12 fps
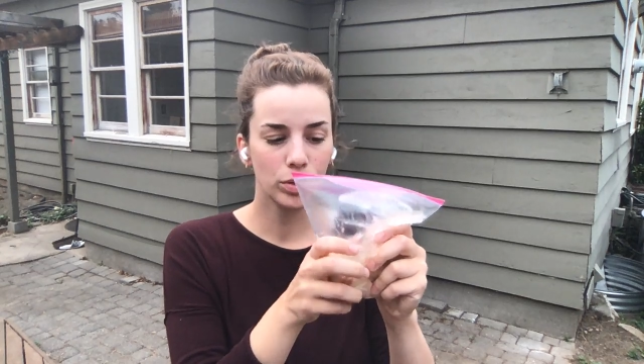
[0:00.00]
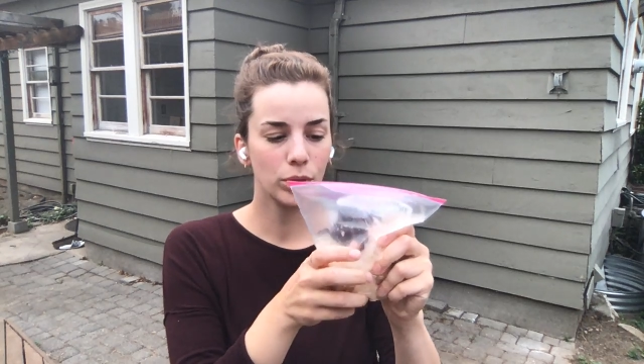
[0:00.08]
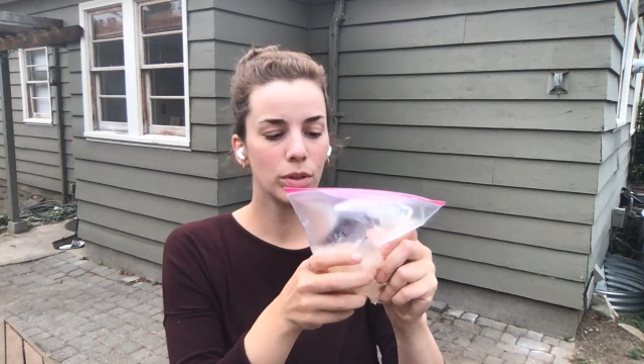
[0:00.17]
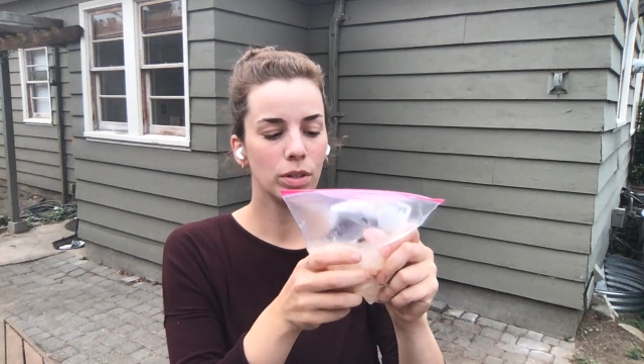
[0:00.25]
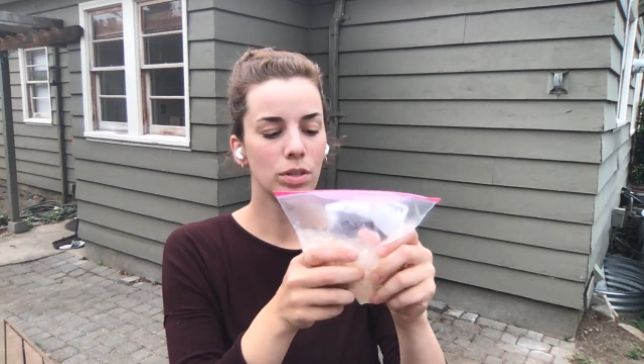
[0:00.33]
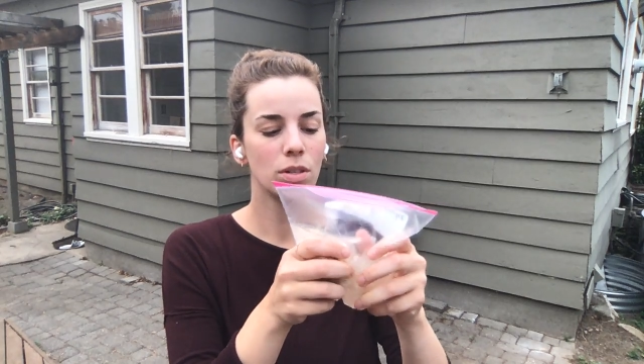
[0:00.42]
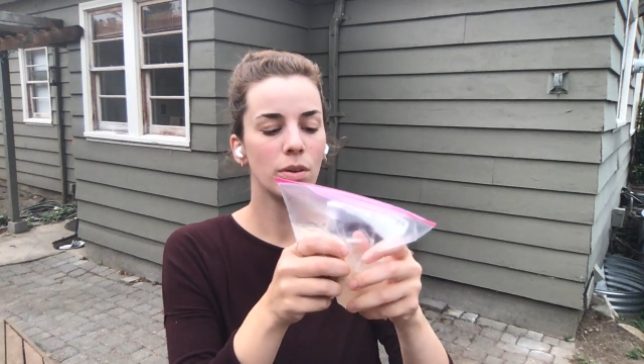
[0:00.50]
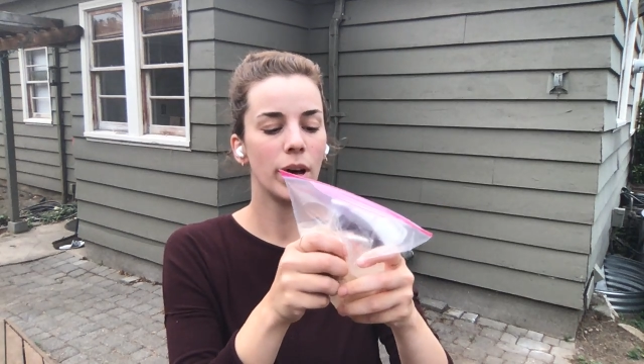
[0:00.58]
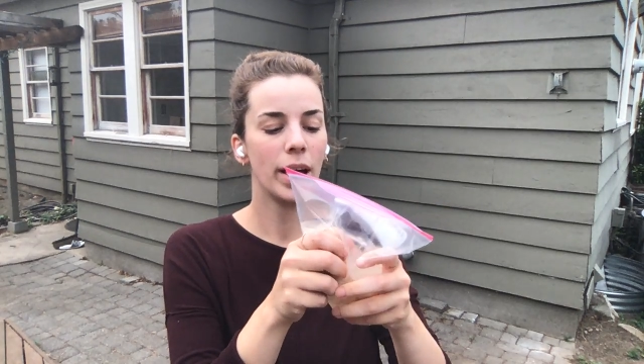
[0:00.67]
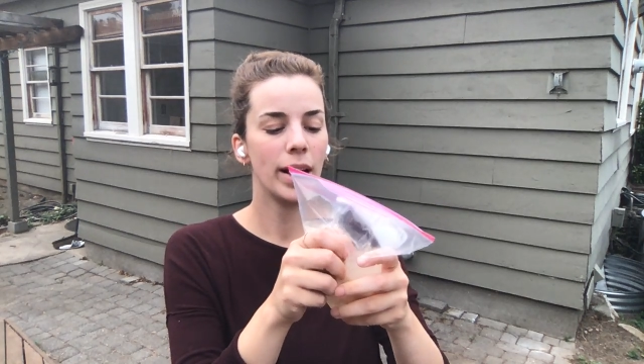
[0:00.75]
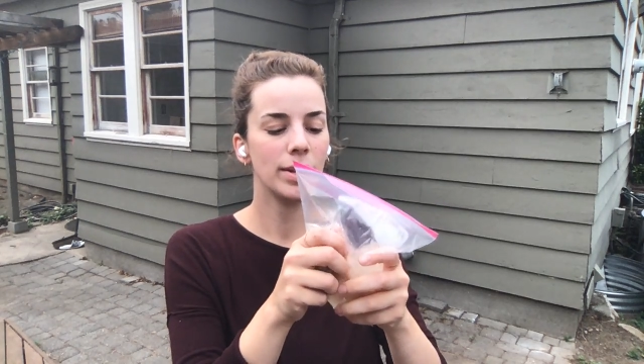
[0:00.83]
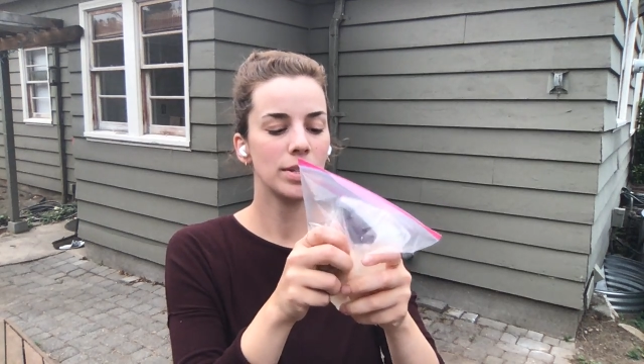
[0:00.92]
and so it
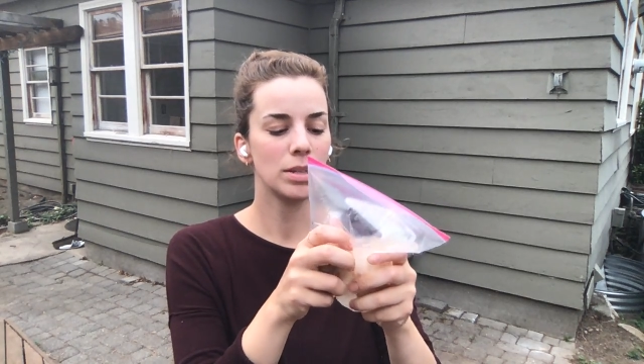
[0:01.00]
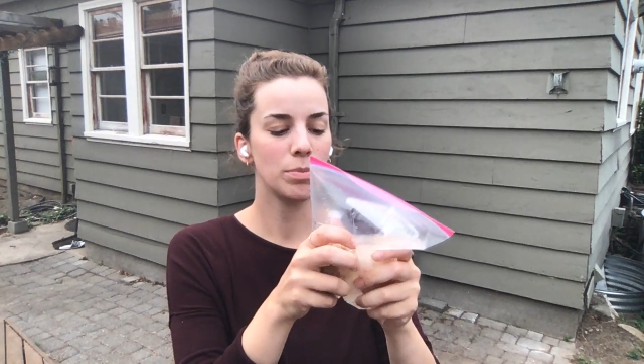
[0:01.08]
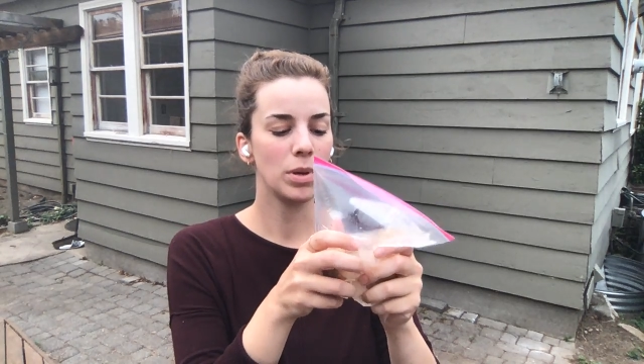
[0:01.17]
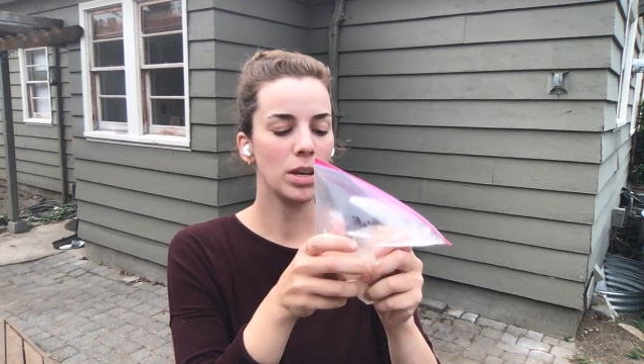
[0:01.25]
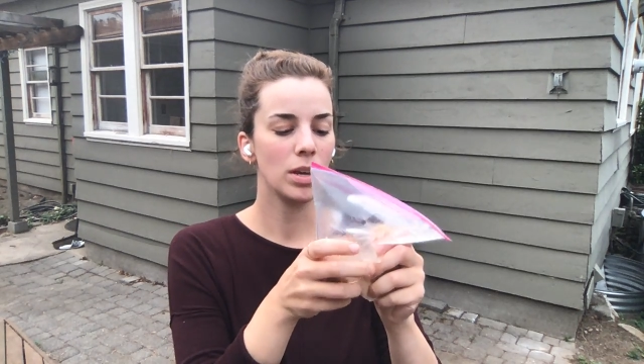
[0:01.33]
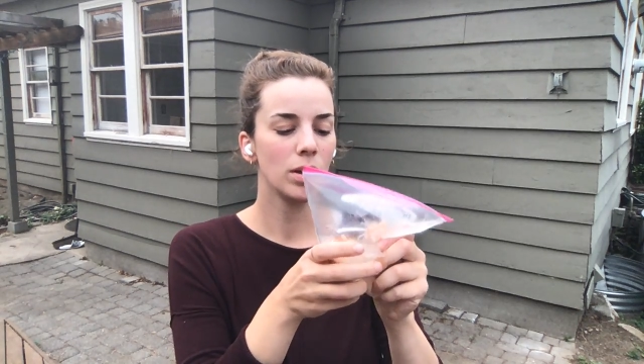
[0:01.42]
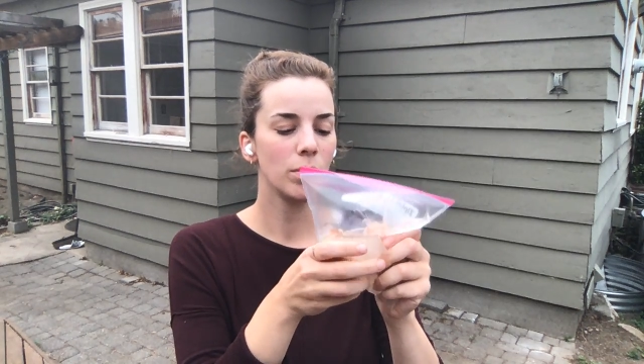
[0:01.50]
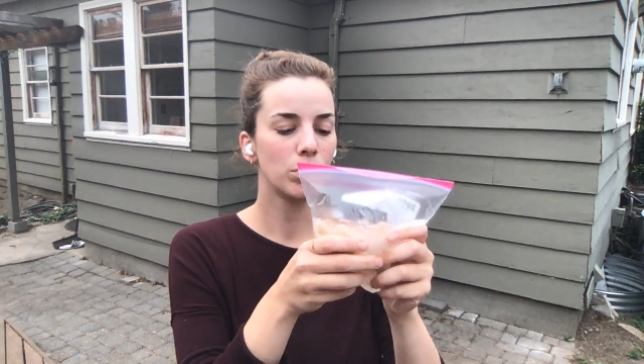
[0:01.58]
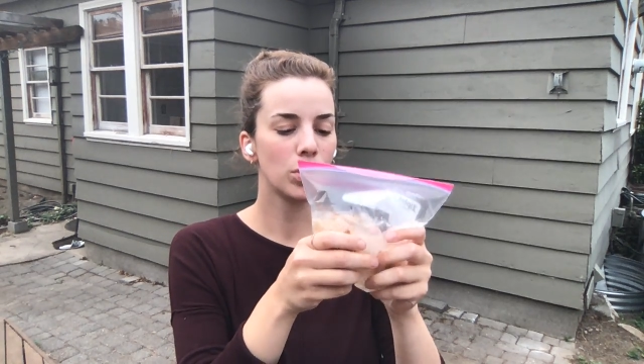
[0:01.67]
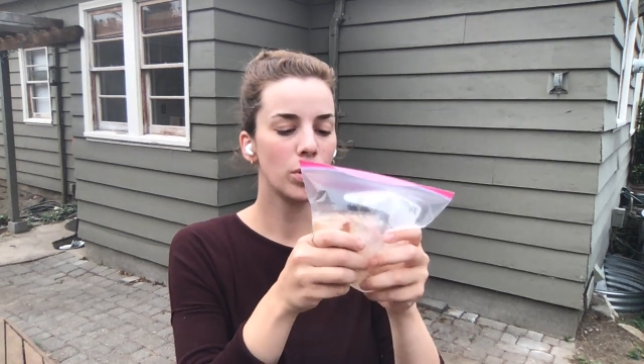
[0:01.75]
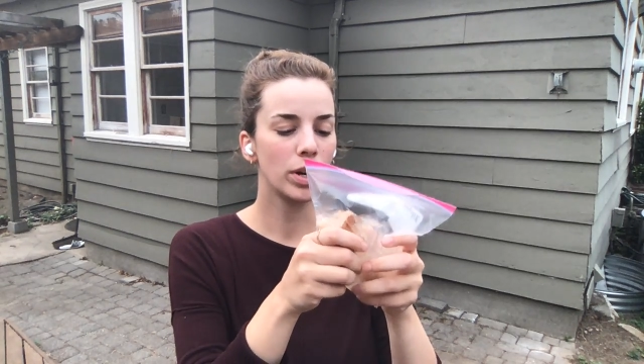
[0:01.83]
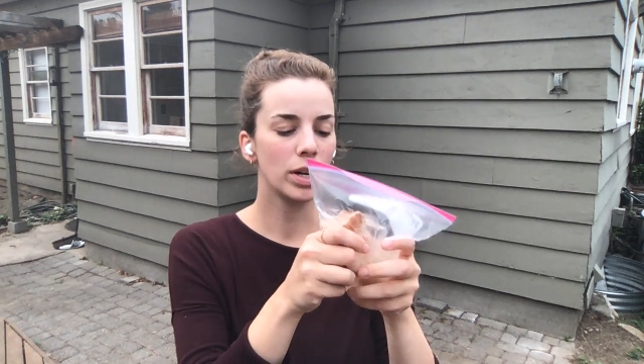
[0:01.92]
has to be
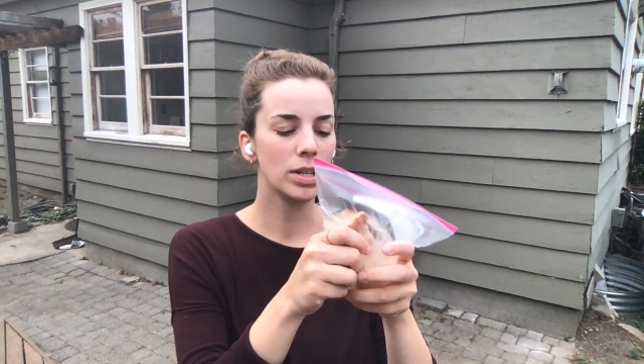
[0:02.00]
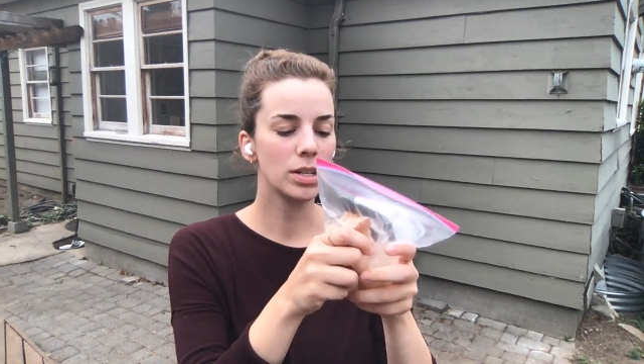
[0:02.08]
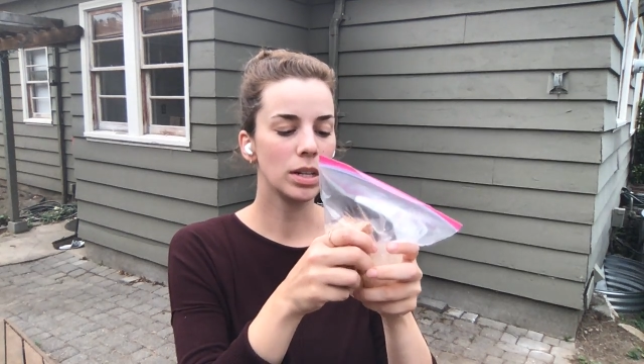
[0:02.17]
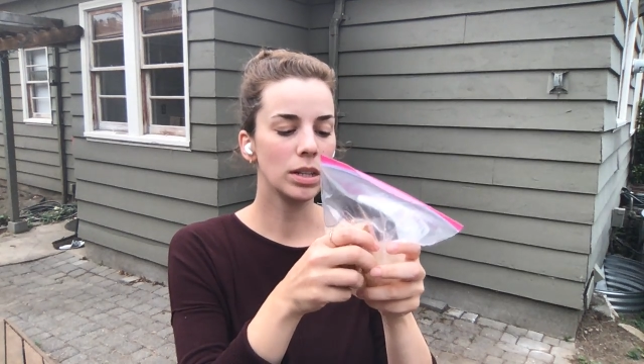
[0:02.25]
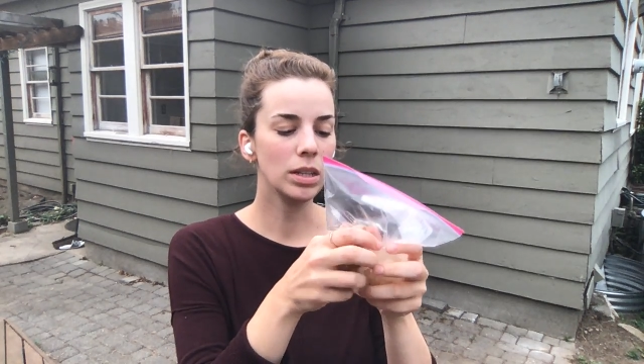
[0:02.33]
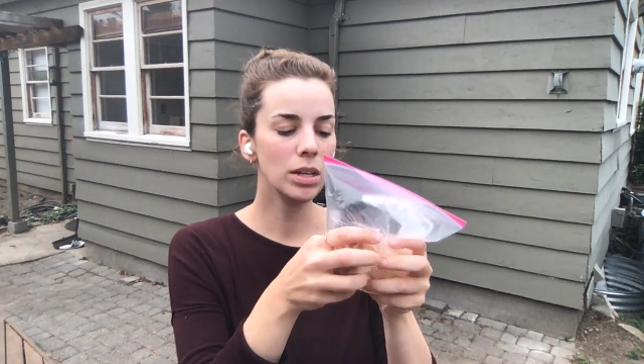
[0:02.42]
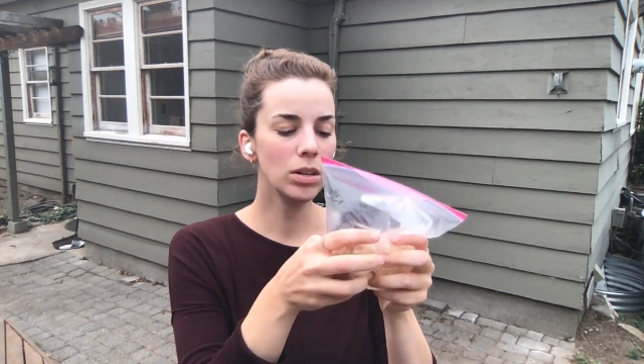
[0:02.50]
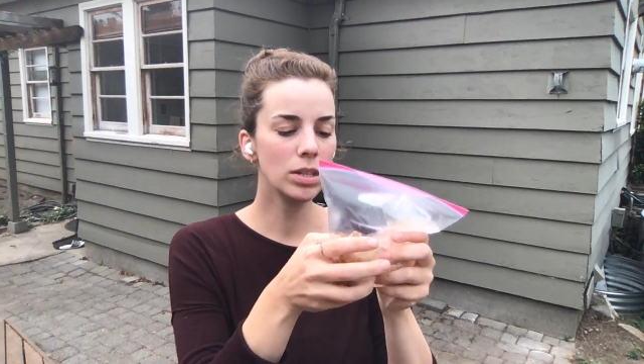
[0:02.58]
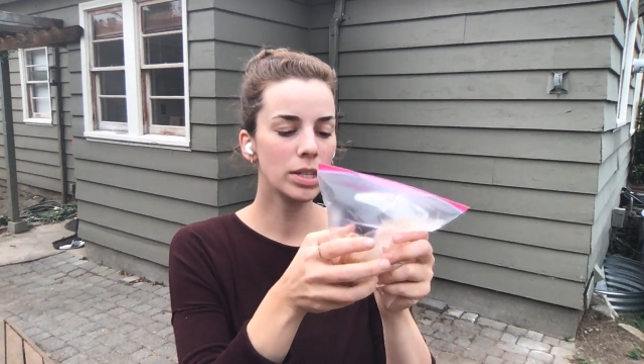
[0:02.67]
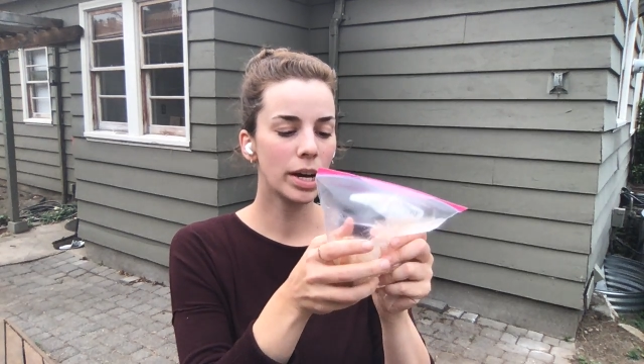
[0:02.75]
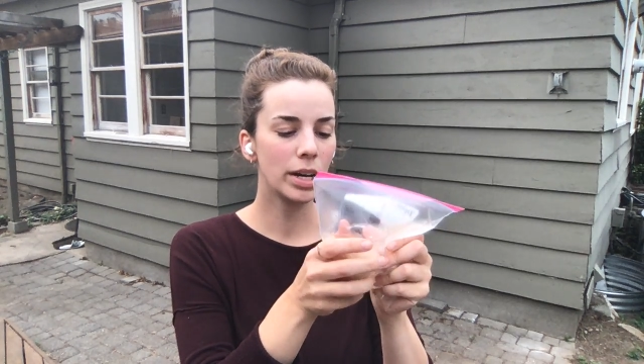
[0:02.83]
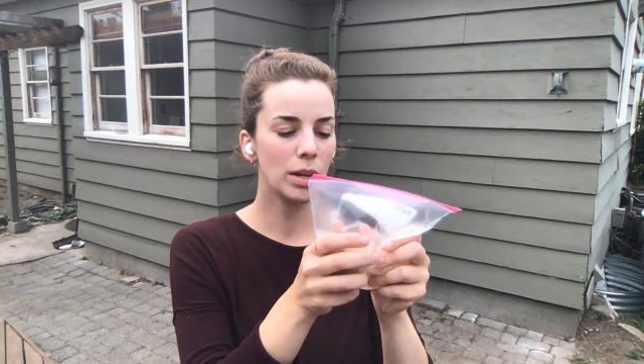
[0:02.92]
broken into little tiny